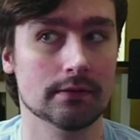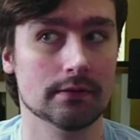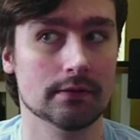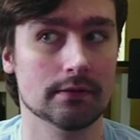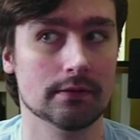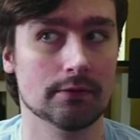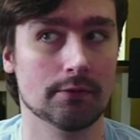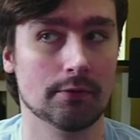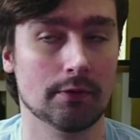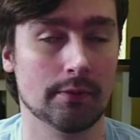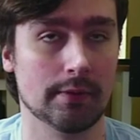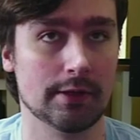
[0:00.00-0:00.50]

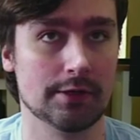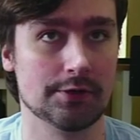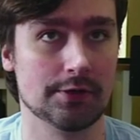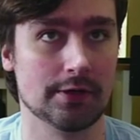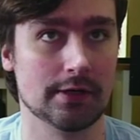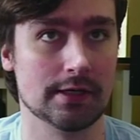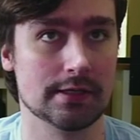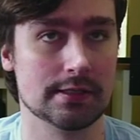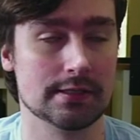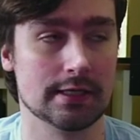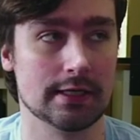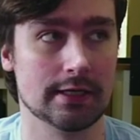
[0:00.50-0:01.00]
what am I trying to
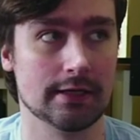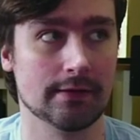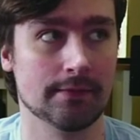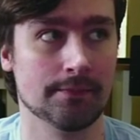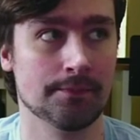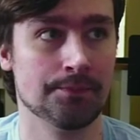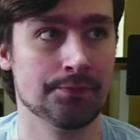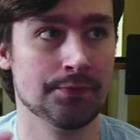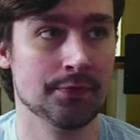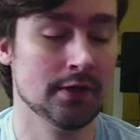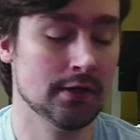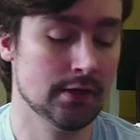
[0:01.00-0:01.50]
say?
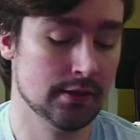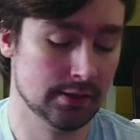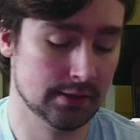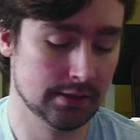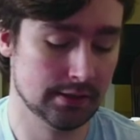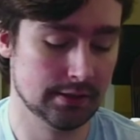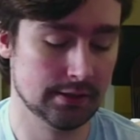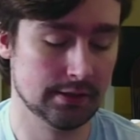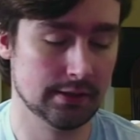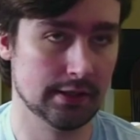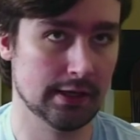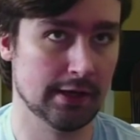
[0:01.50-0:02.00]

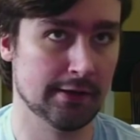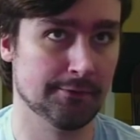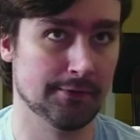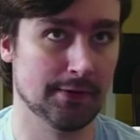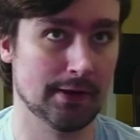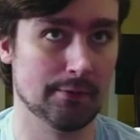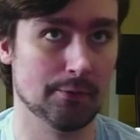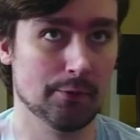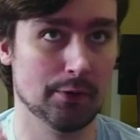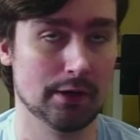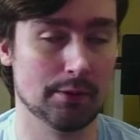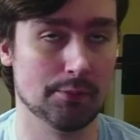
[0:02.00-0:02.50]
If I
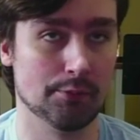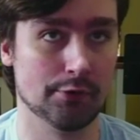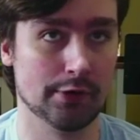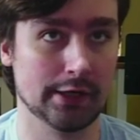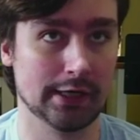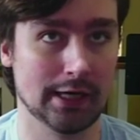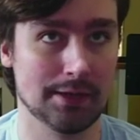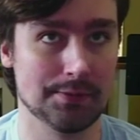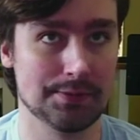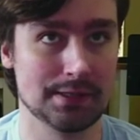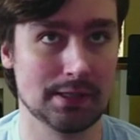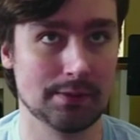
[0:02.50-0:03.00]
want to bring
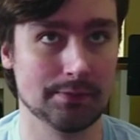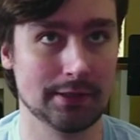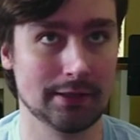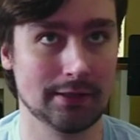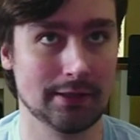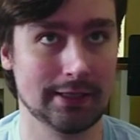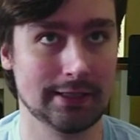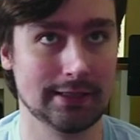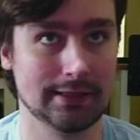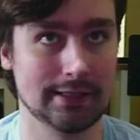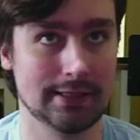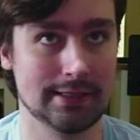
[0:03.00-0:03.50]
up something
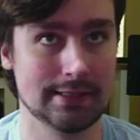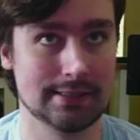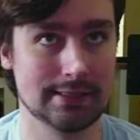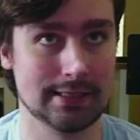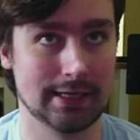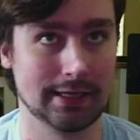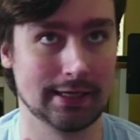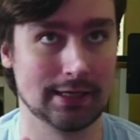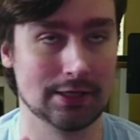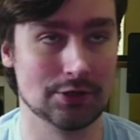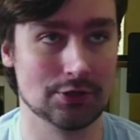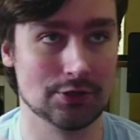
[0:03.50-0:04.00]
like this, I
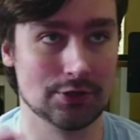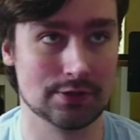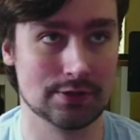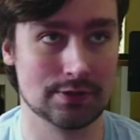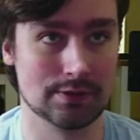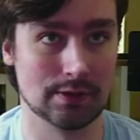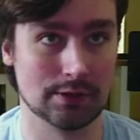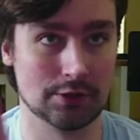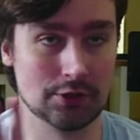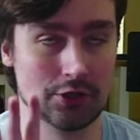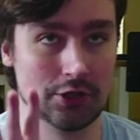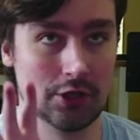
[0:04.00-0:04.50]
can
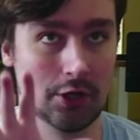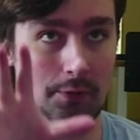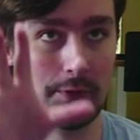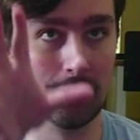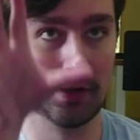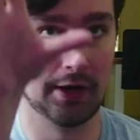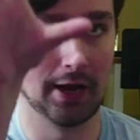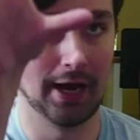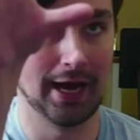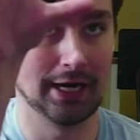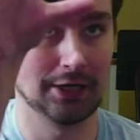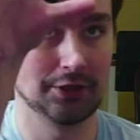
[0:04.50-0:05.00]
just show it
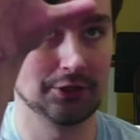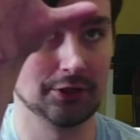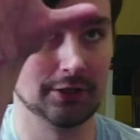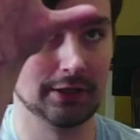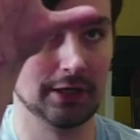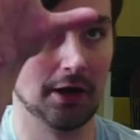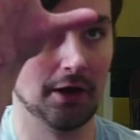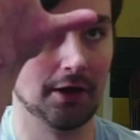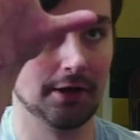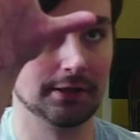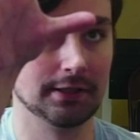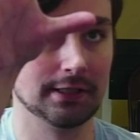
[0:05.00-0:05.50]
actually
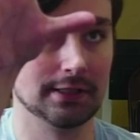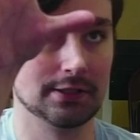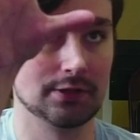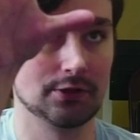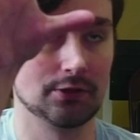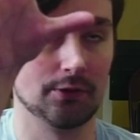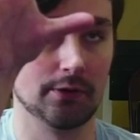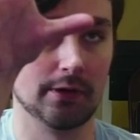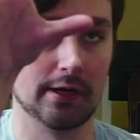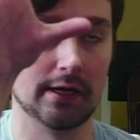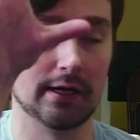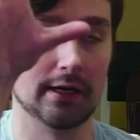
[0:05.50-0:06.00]
on the
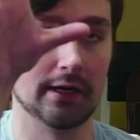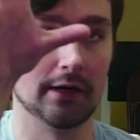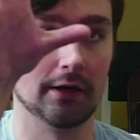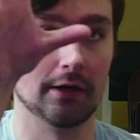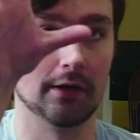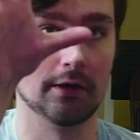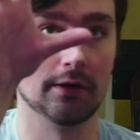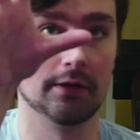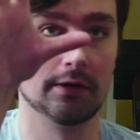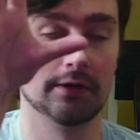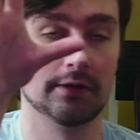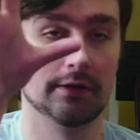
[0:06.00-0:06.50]
screen here
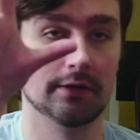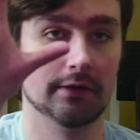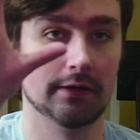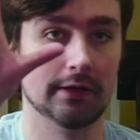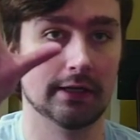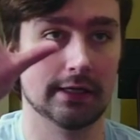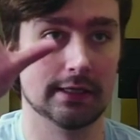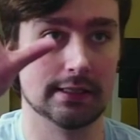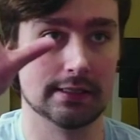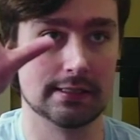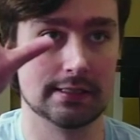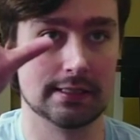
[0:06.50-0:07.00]

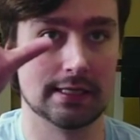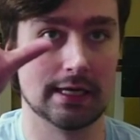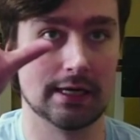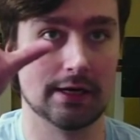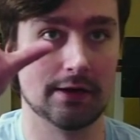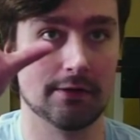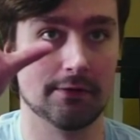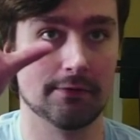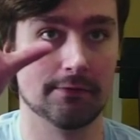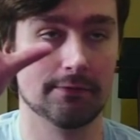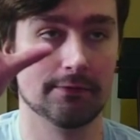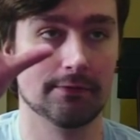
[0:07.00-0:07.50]
instead of